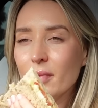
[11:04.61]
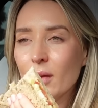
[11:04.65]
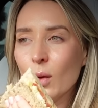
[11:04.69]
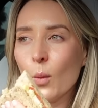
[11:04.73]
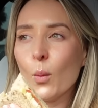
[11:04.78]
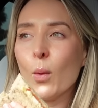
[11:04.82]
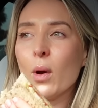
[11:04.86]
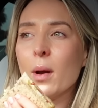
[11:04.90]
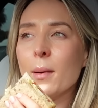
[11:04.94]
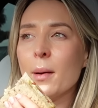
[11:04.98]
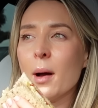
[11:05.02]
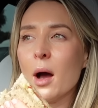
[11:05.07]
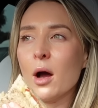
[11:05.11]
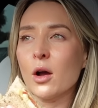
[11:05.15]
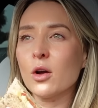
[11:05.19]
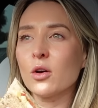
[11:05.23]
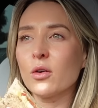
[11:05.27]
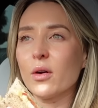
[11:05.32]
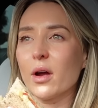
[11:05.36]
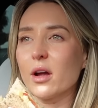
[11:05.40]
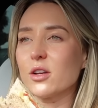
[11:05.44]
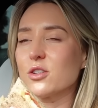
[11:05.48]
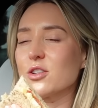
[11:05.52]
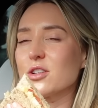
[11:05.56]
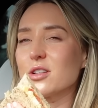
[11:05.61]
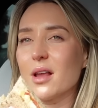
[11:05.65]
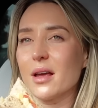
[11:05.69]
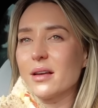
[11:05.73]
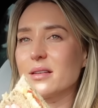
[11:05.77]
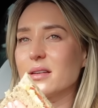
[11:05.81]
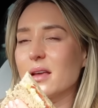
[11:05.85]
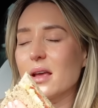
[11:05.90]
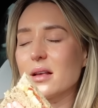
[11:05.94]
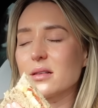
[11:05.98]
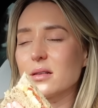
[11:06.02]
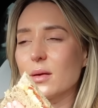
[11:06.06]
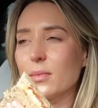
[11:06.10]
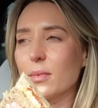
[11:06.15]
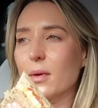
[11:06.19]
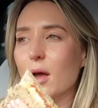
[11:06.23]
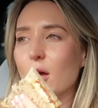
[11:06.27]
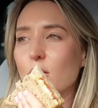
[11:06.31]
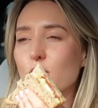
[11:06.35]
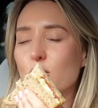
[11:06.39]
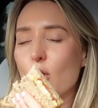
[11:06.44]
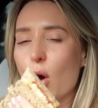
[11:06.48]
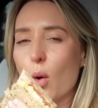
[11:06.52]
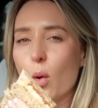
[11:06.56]
when I'm hungry, I just like to get something
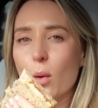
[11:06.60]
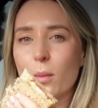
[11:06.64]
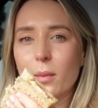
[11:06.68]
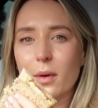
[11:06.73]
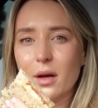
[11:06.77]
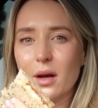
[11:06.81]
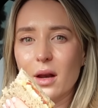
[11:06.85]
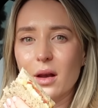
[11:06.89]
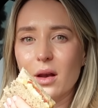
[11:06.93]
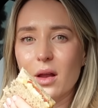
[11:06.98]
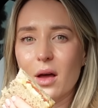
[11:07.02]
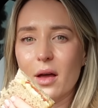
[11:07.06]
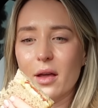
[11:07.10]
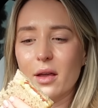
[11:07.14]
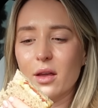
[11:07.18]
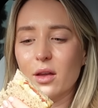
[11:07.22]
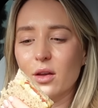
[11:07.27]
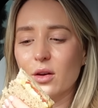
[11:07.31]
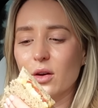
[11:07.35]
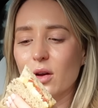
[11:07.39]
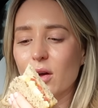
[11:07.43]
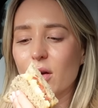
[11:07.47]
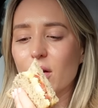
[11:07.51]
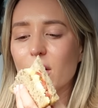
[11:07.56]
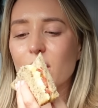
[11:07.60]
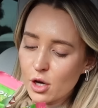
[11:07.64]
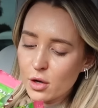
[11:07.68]
I know I'm gonna like, you know?